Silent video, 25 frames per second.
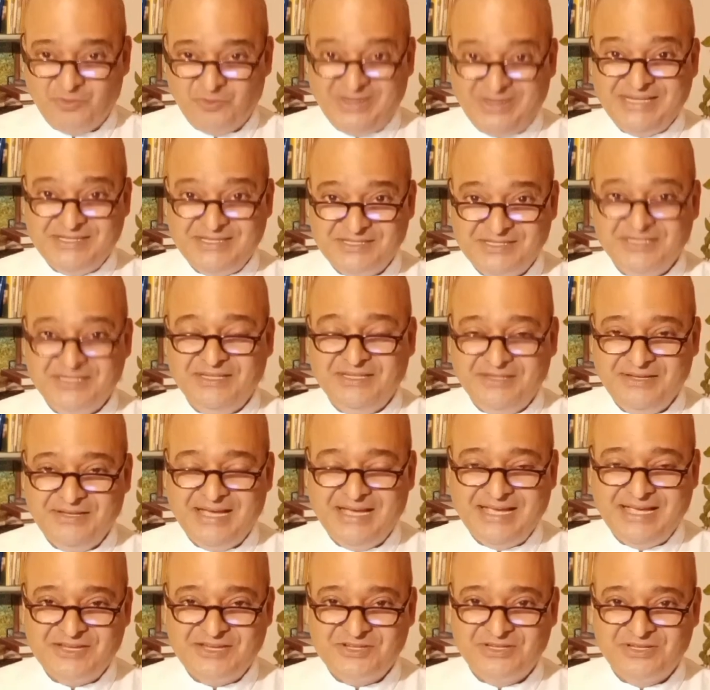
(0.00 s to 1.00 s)
quite senior
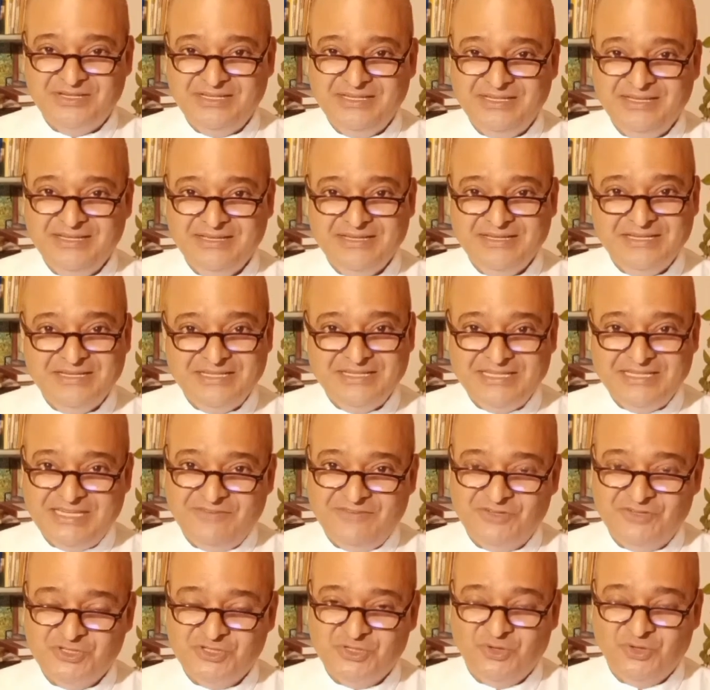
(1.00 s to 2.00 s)
actually.
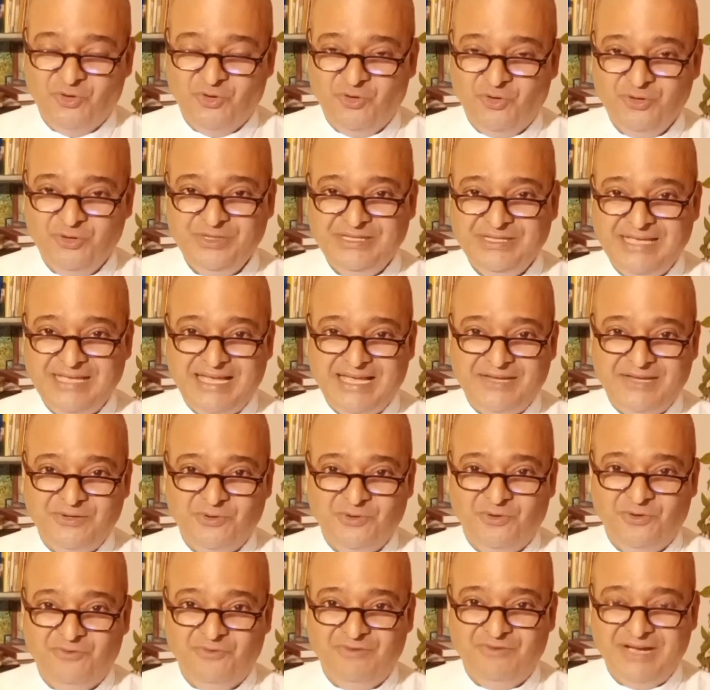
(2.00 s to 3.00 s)
He was alone, he had
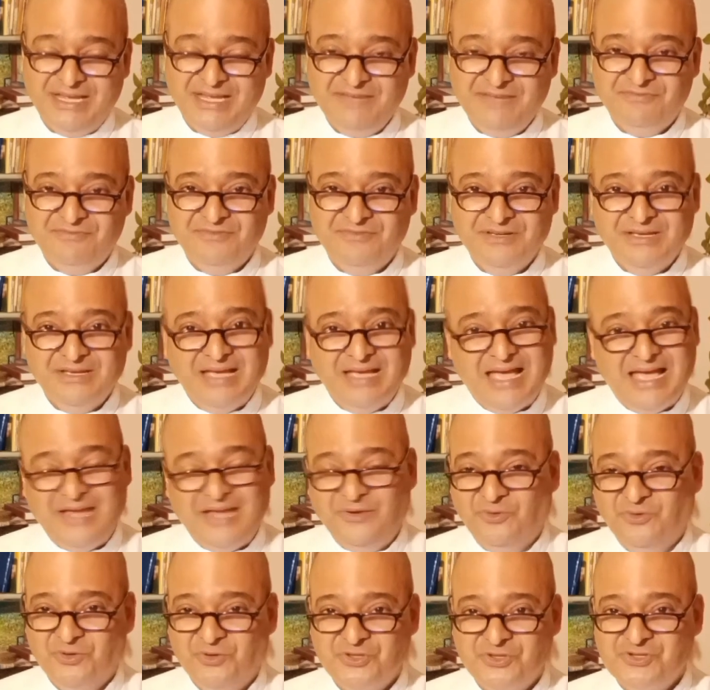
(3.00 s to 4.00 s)
no wife
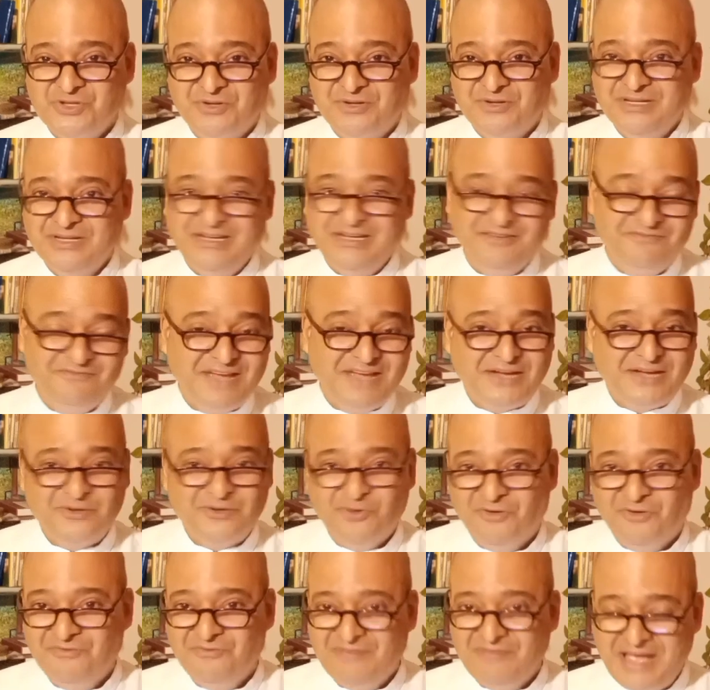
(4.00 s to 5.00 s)
and no children, in
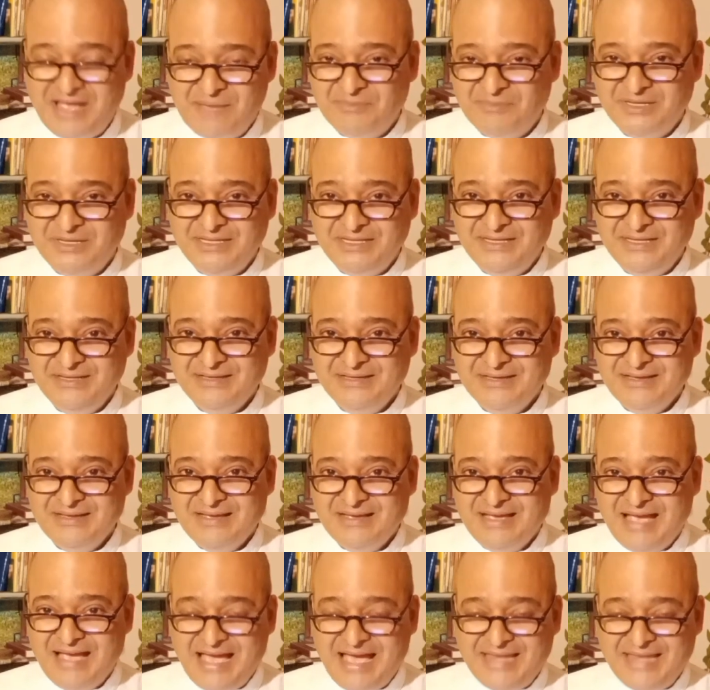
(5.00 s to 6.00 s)
fact no family.
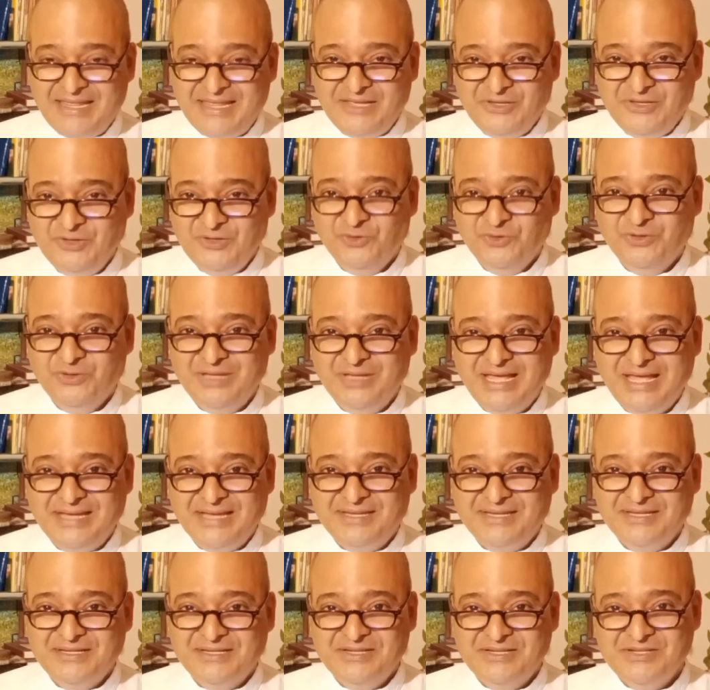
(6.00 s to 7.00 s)
And I knew
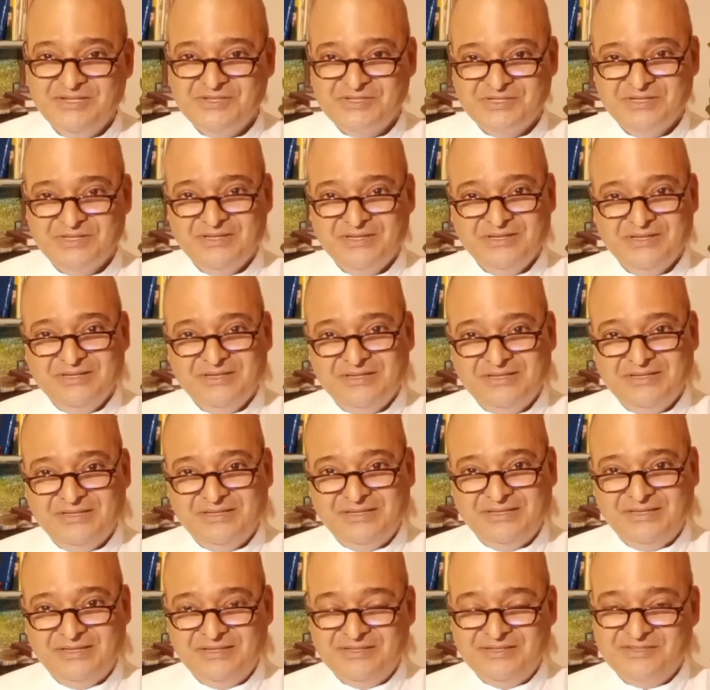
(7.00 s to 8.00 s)
that his,
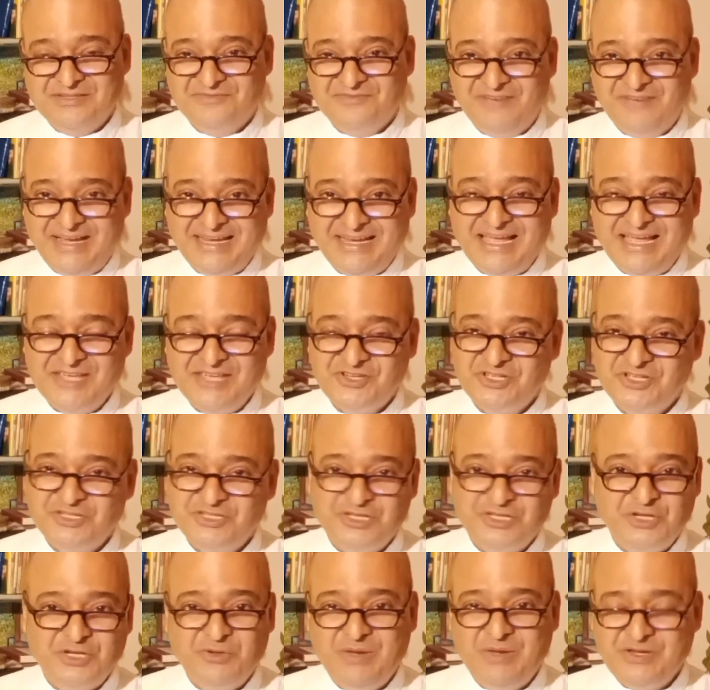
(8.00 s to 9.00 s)
his financial
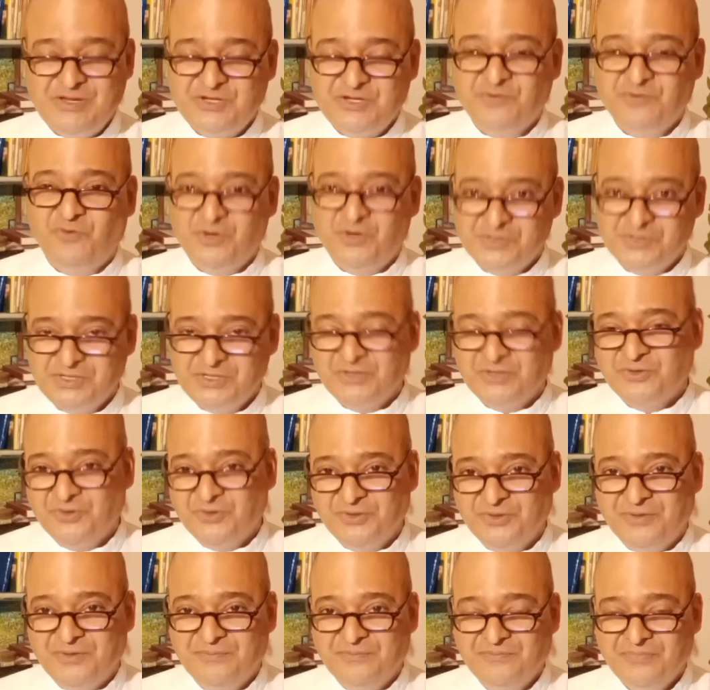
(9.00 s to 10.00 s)
situation wasn't
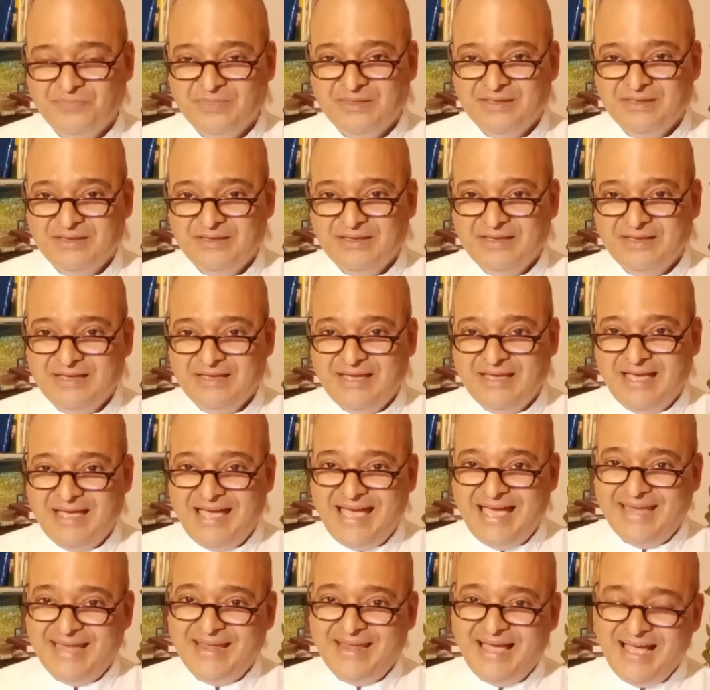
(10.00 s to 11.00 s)
good.
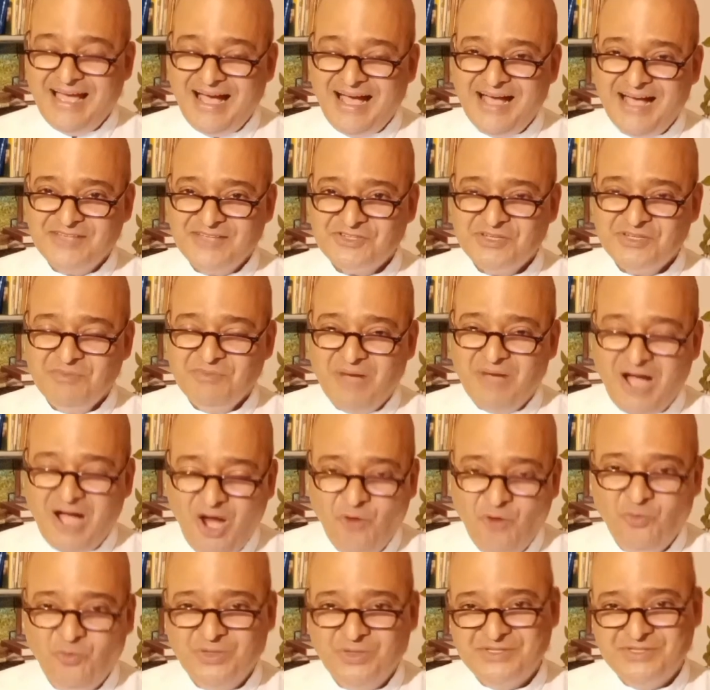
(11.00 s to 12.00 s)
And I asked him
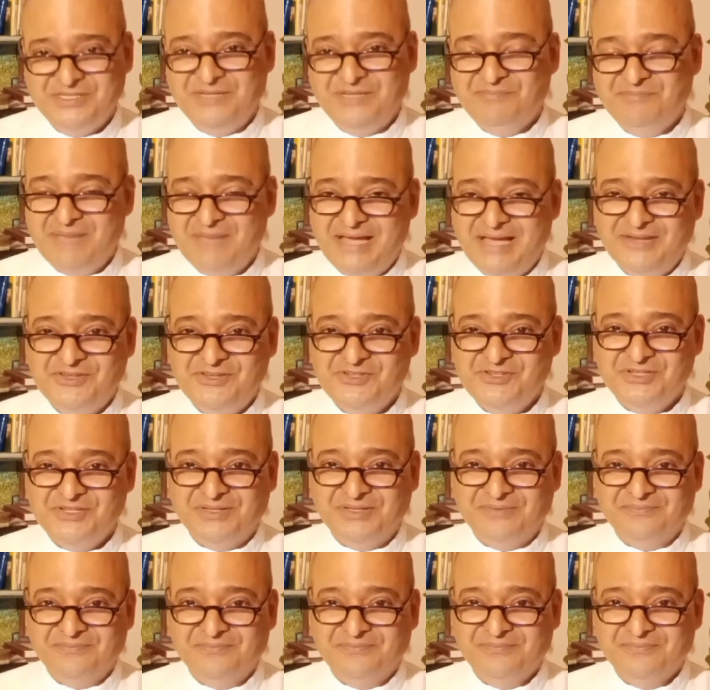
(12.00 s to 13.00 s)
how was he
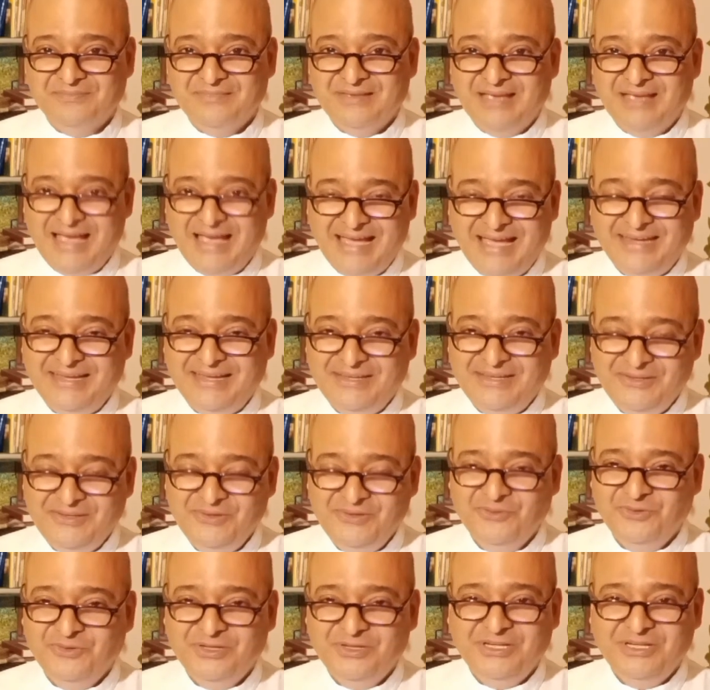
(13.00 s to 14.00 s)
managing? And I
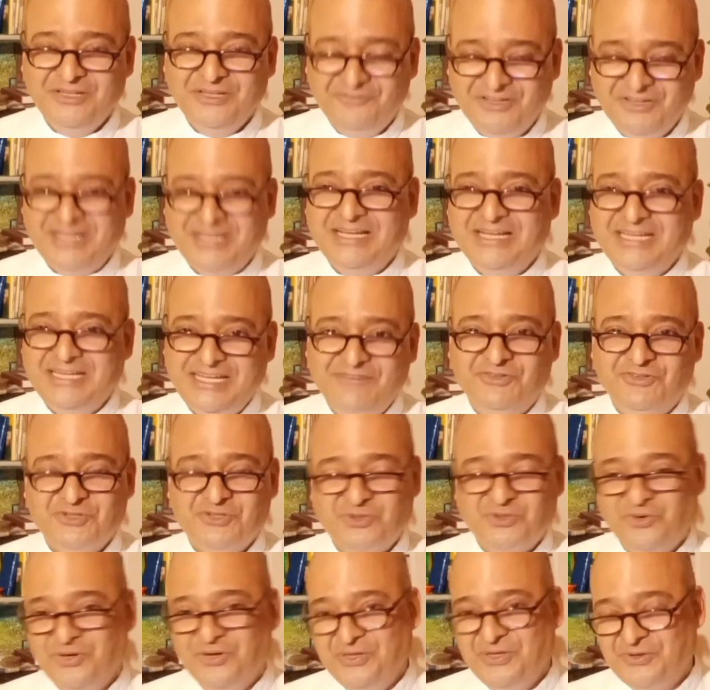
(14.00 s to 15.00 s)
knew the difficulty he
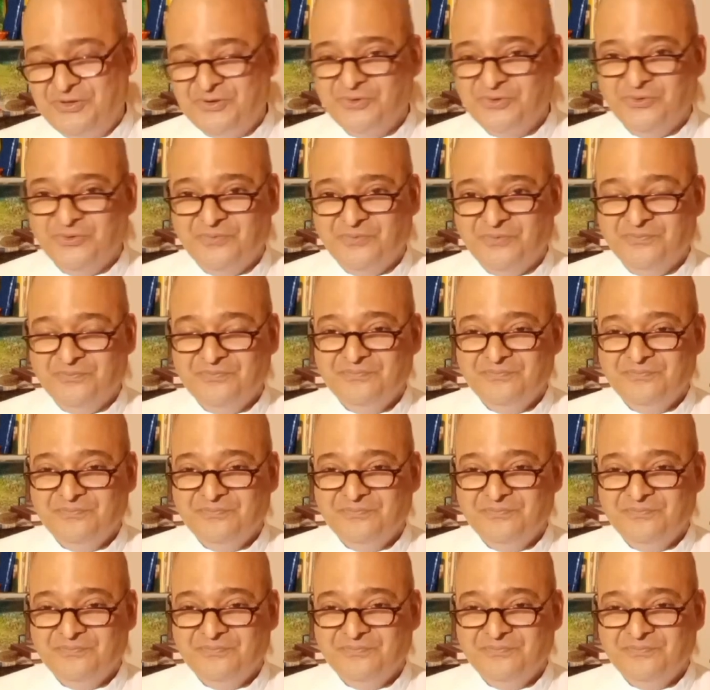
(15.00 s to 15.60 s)
was going through.